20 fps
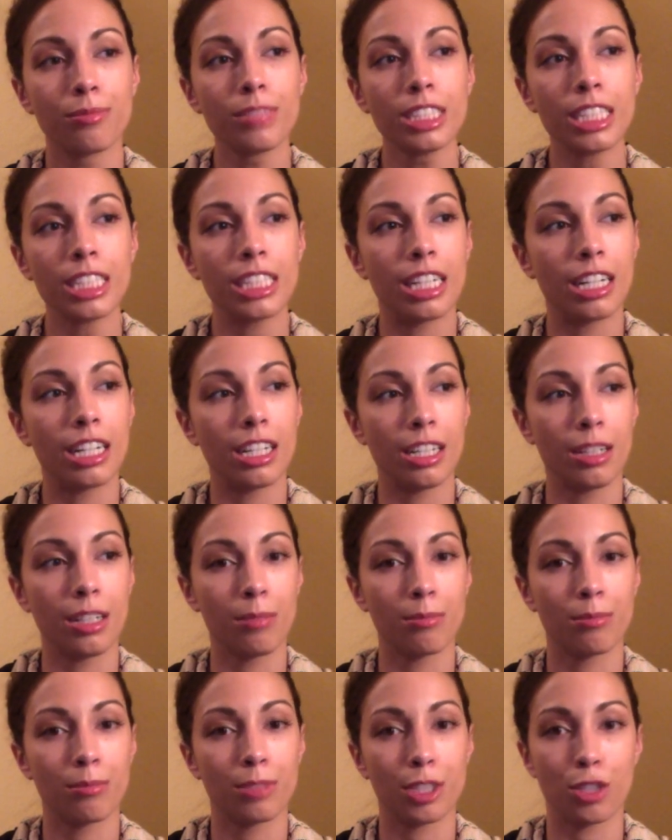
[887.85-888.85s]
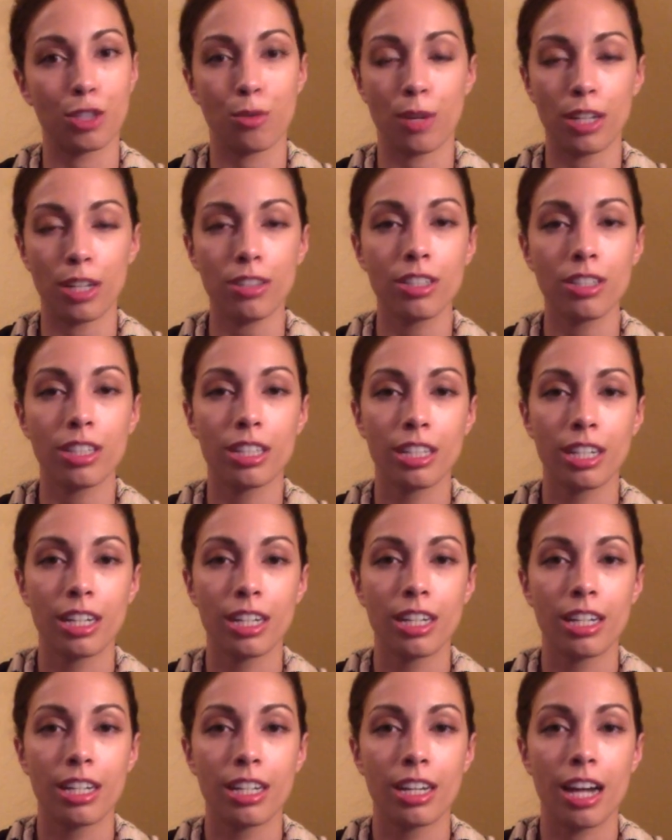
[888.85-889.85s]
the 12th,
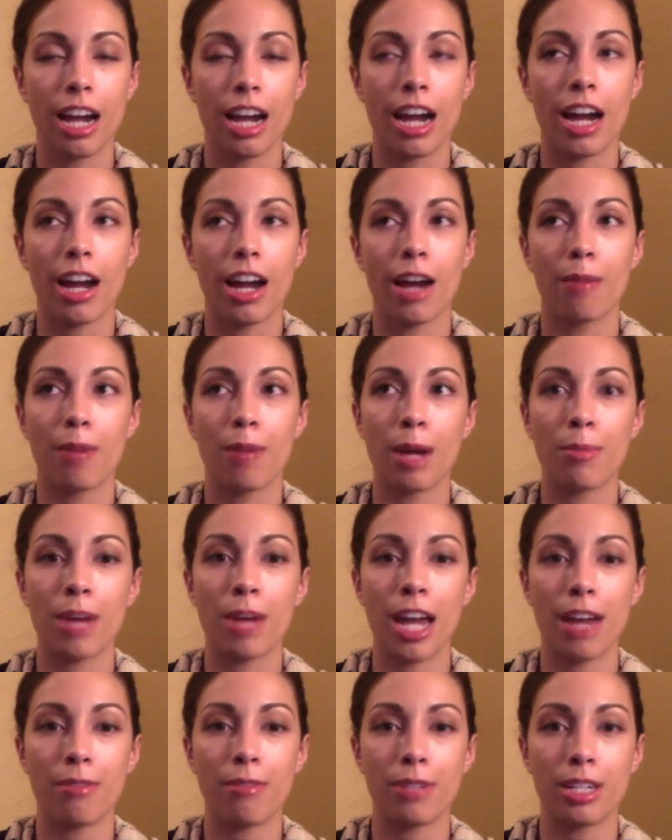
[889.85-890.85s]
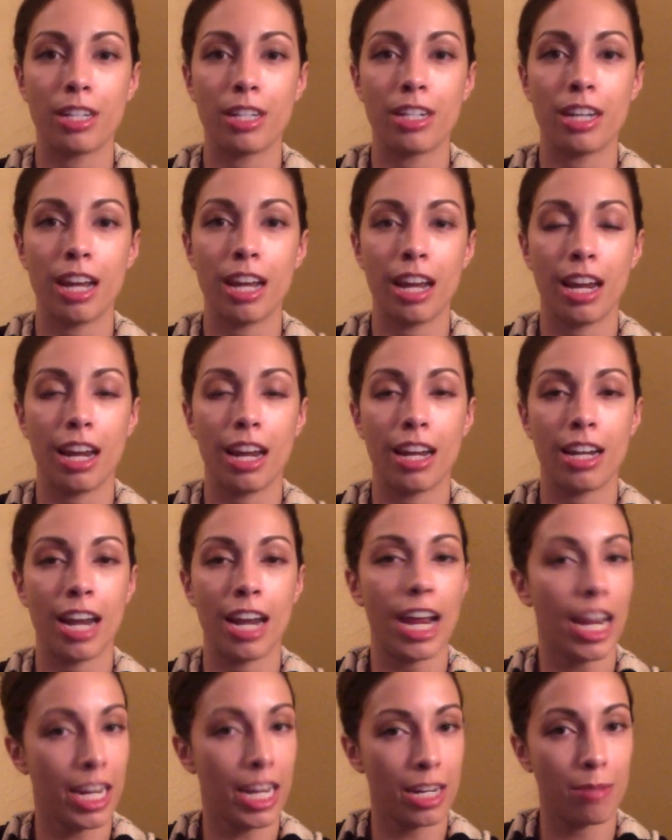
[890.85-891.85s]
I'm having an
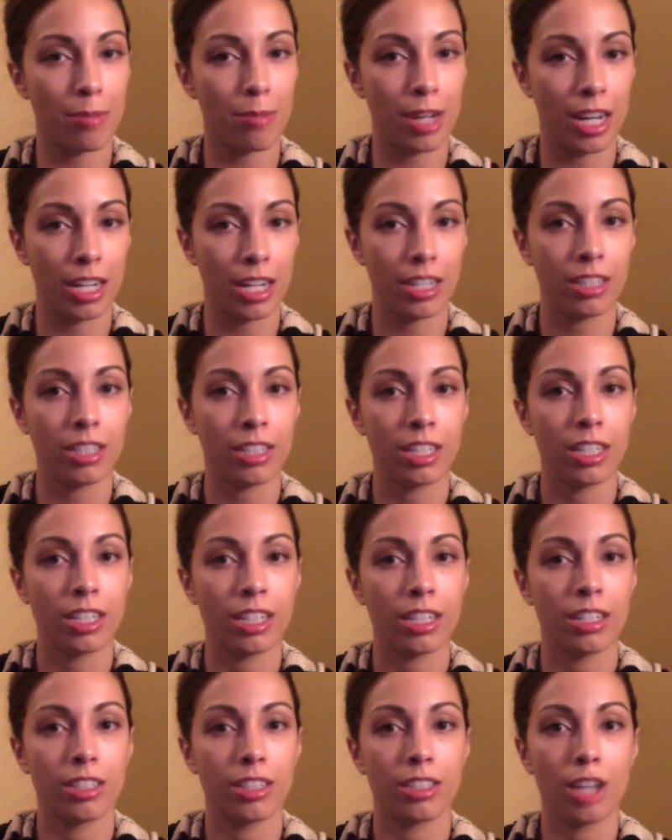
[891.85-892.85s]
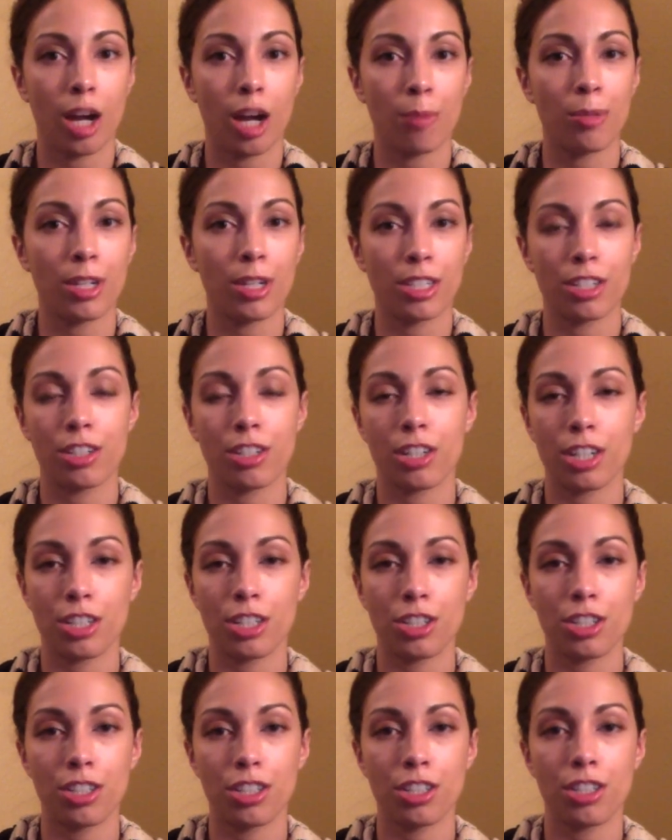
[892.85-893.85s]
AMA topic
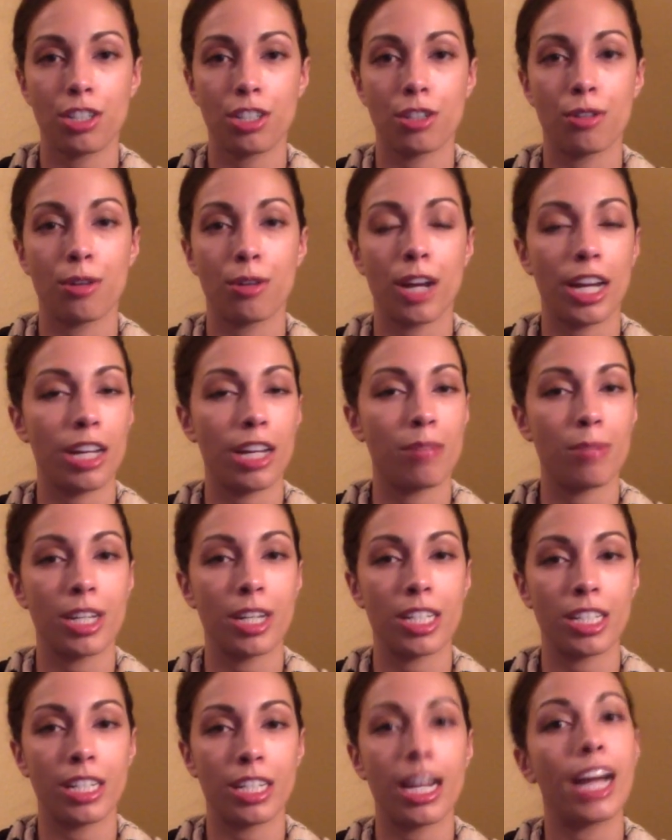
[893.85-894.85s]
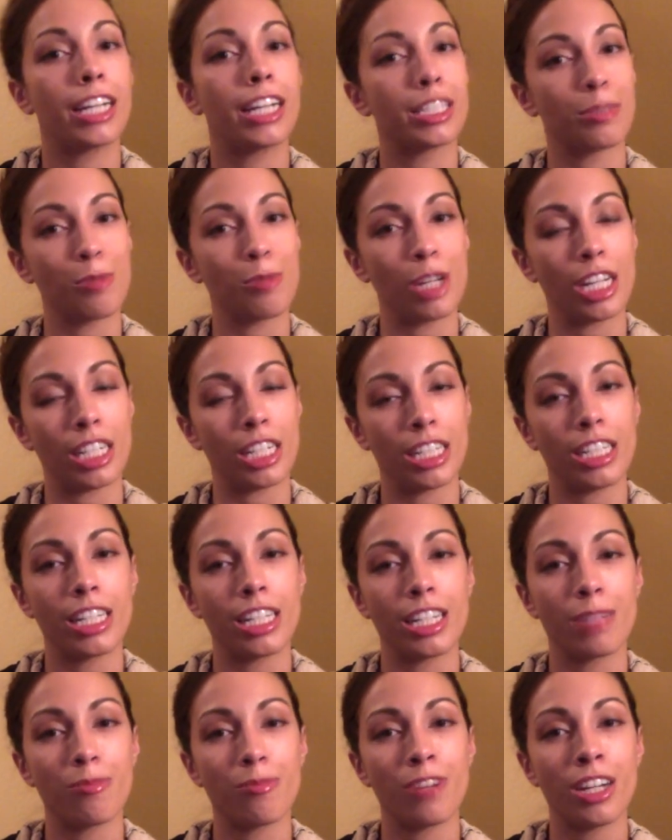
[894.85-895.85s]
discussion. So AMA is an Ask Me
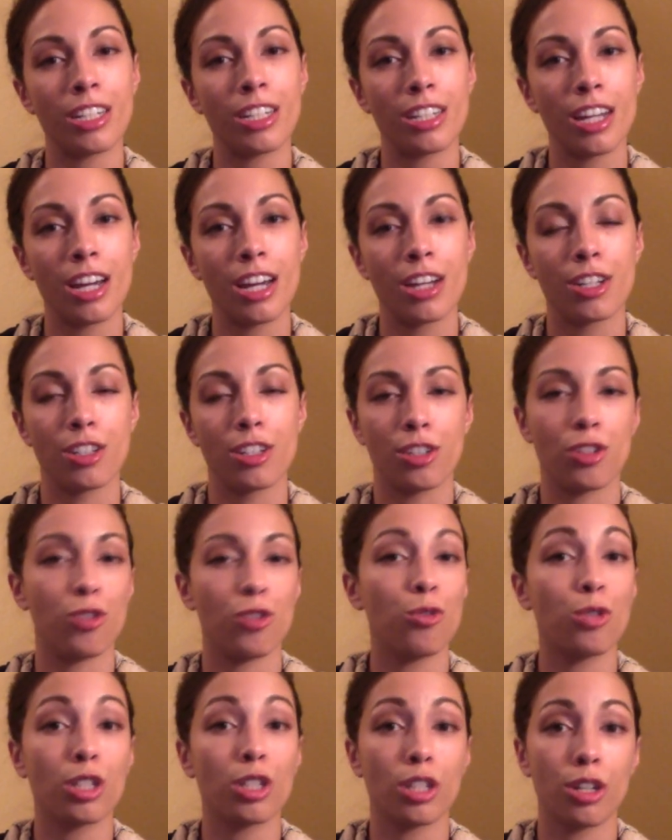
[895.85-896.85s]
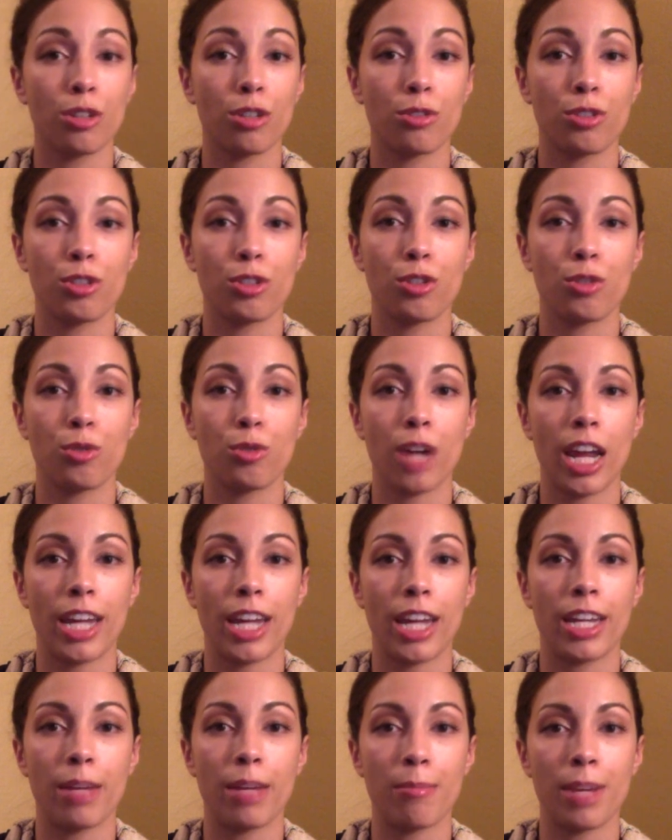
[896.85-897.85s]
Anything event. So you can go to
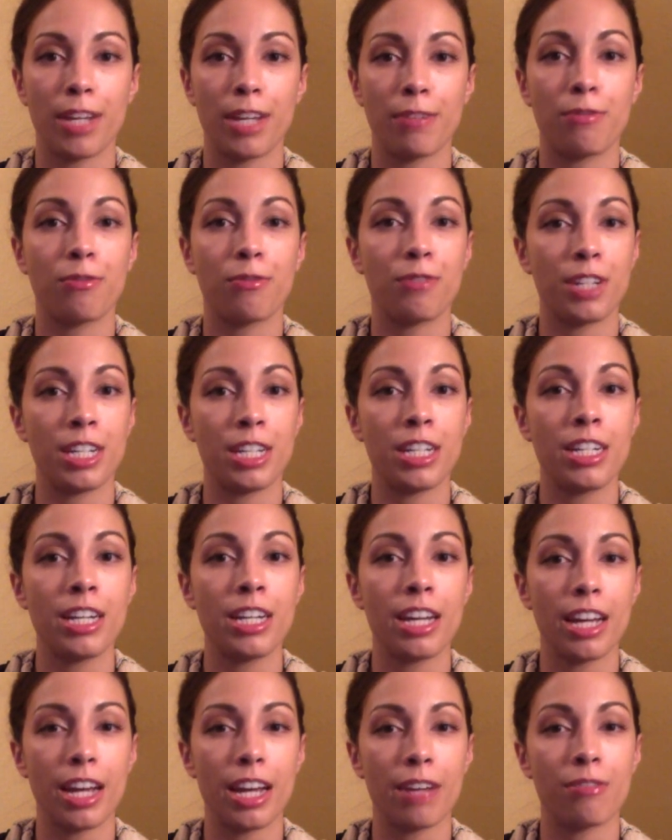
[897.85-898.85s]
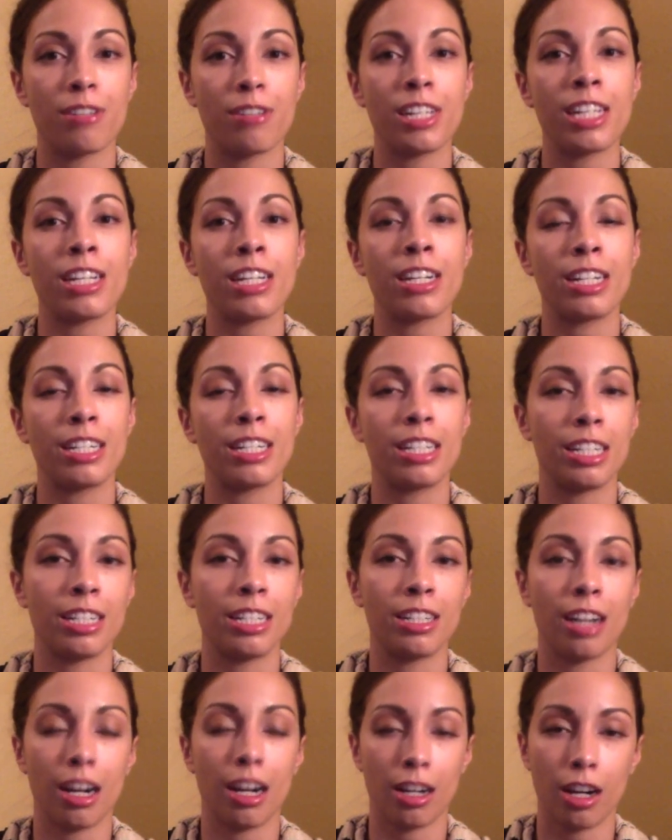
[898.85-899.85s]
AMAFeed,
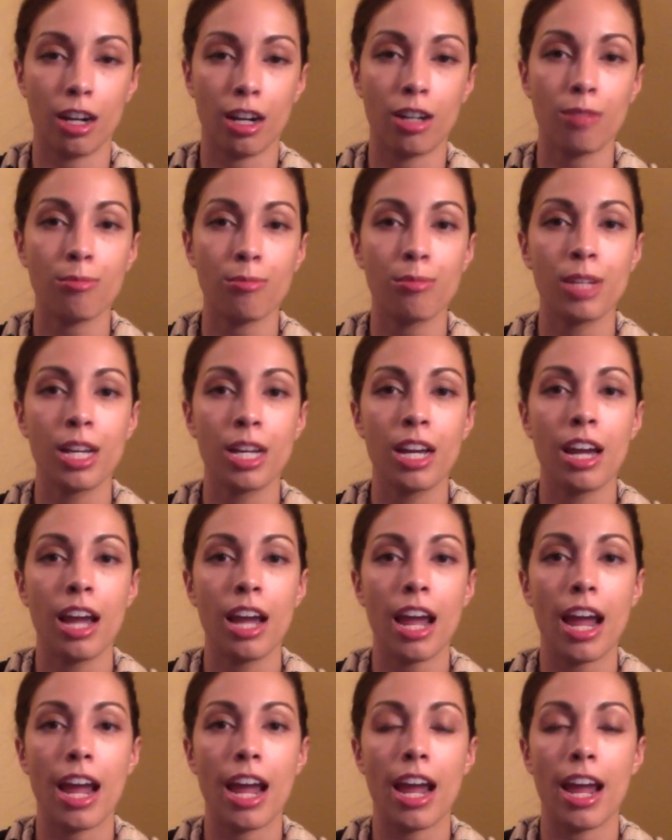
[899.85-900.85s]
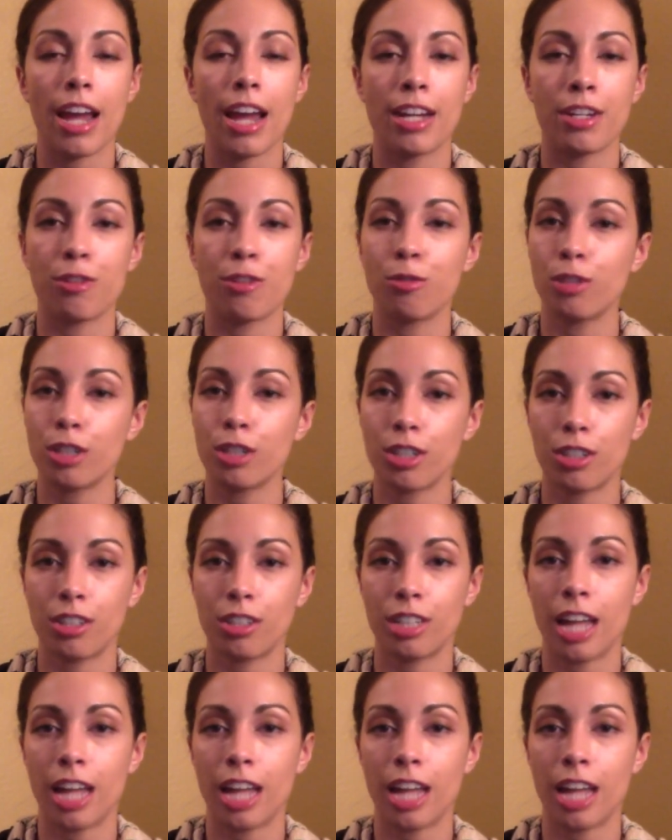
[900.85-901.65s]
FEED.com, and you look under the